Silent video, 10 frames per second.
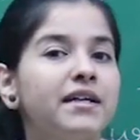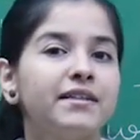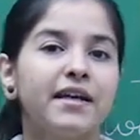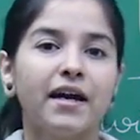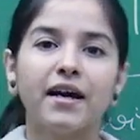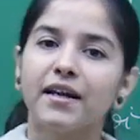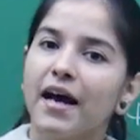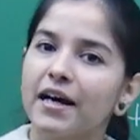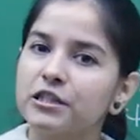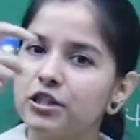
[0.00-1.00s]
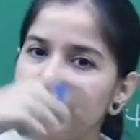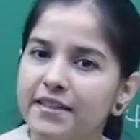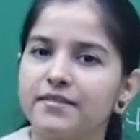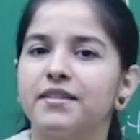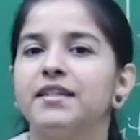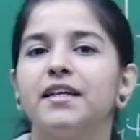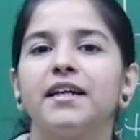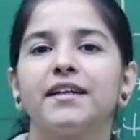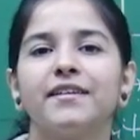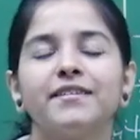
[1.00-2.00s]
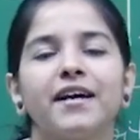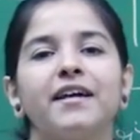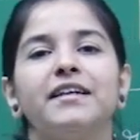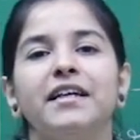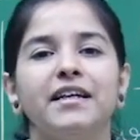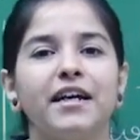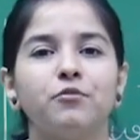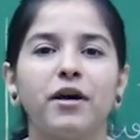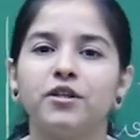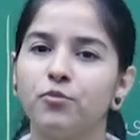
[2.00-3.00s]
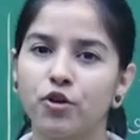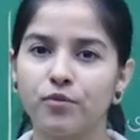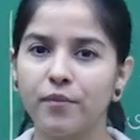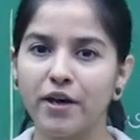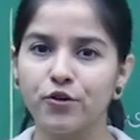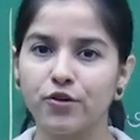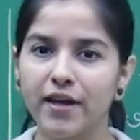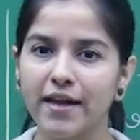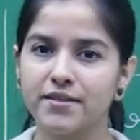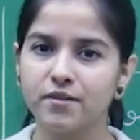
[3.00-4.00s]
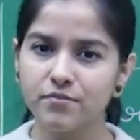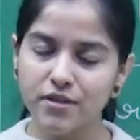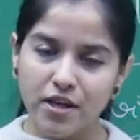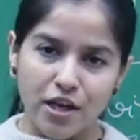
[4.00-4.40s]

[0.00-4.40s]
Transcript: they are actually disintegrated, they are decayed by the microorganisms.